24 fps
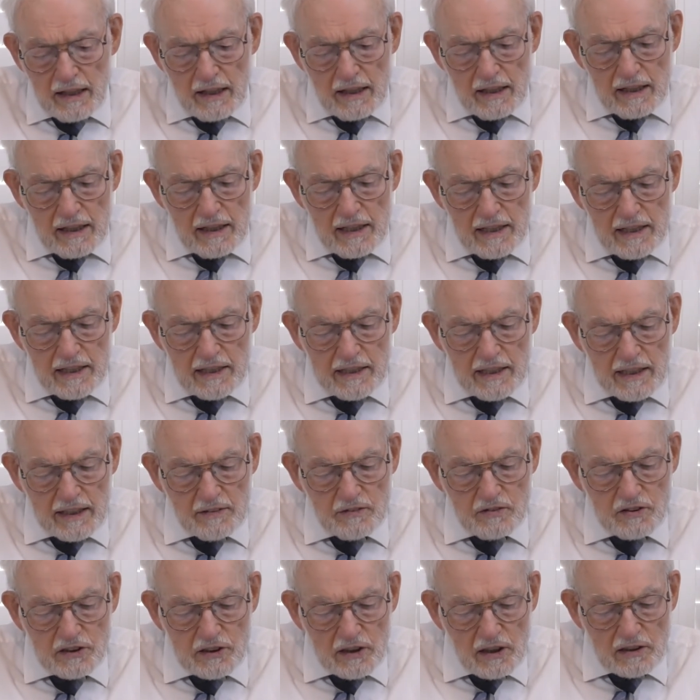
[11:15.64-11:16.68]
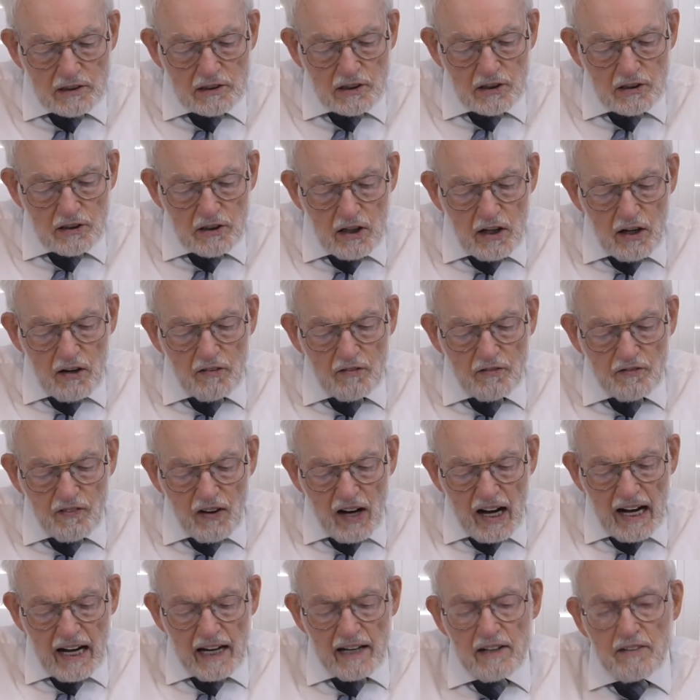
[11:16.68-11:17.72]
he gives us
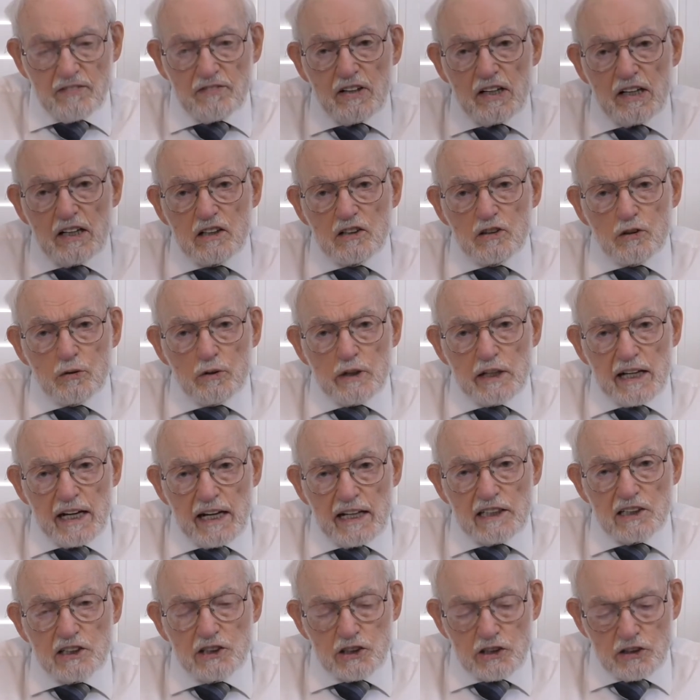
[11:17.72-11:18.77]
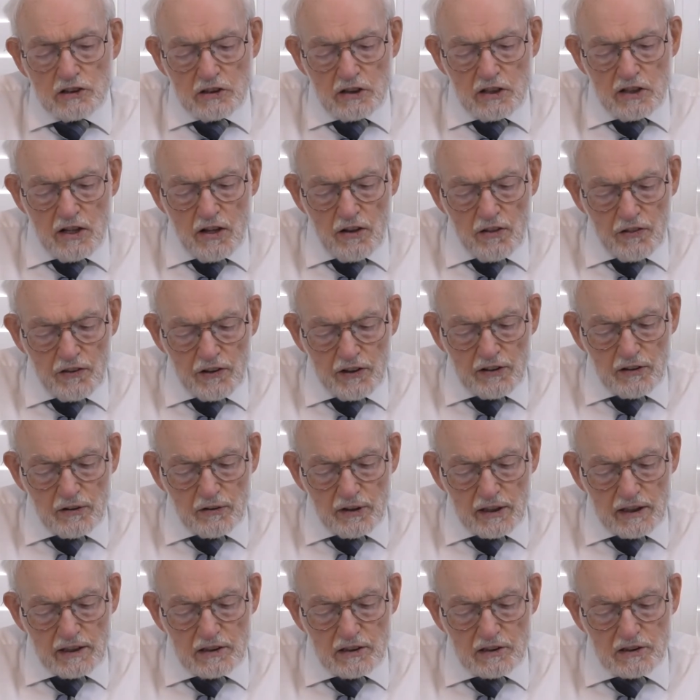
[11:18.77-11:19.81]
5 creation
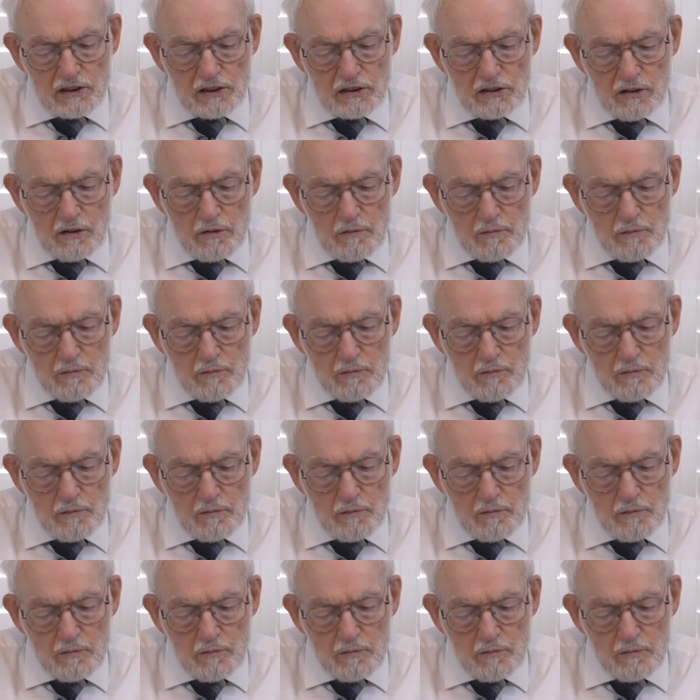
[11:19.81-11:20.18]
theories.